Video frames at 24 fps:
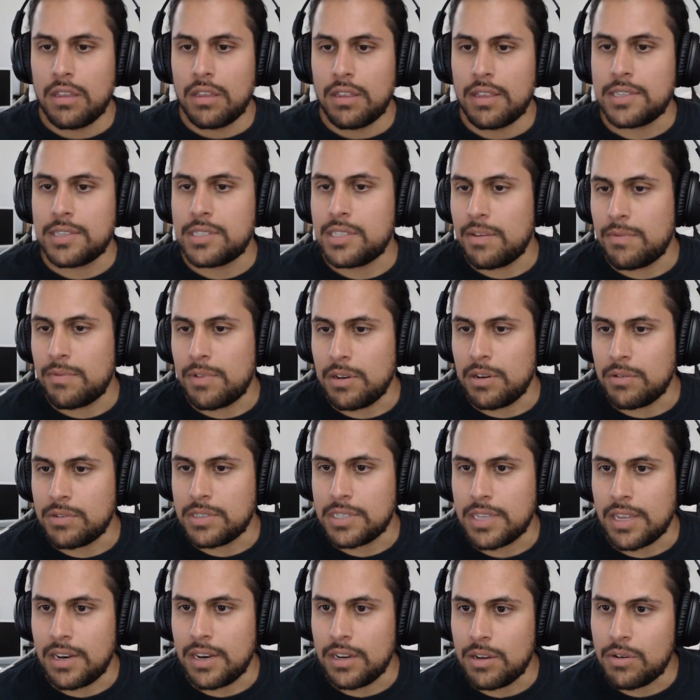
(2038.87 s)
Let's see if anyone's
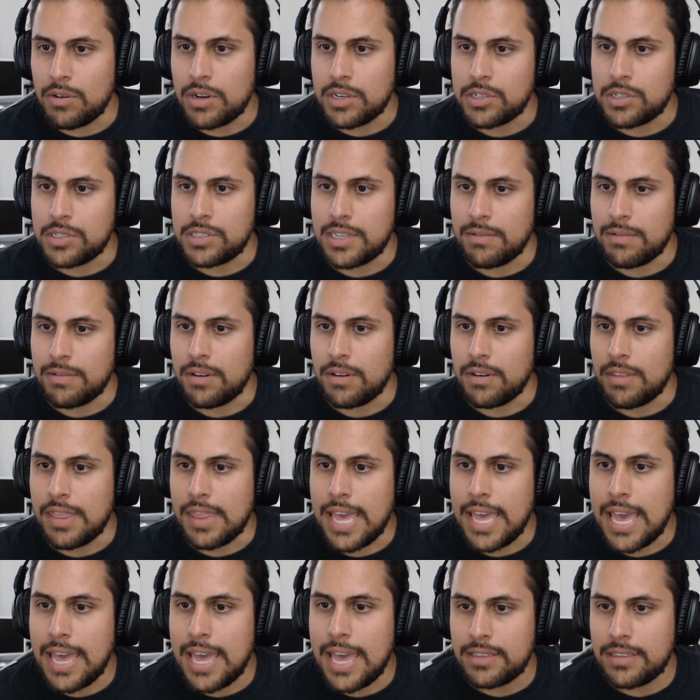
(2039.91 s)
got any questions after
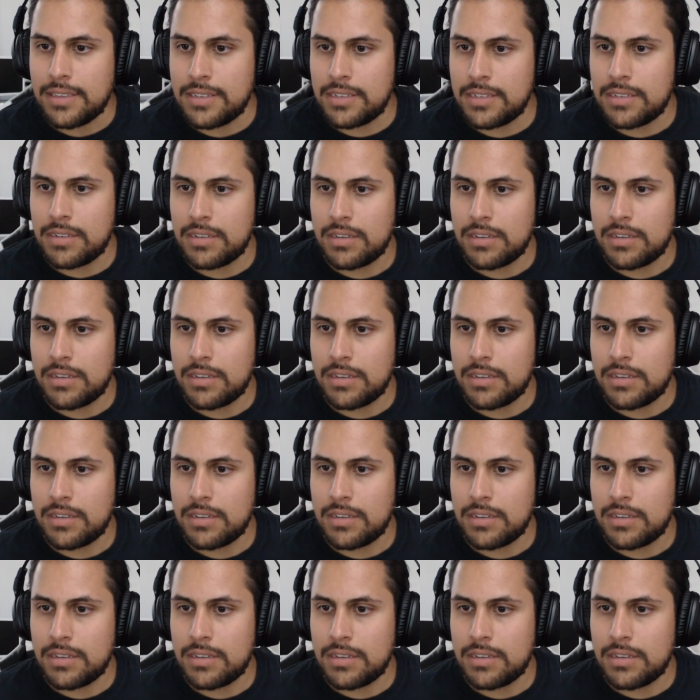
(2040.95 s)
that.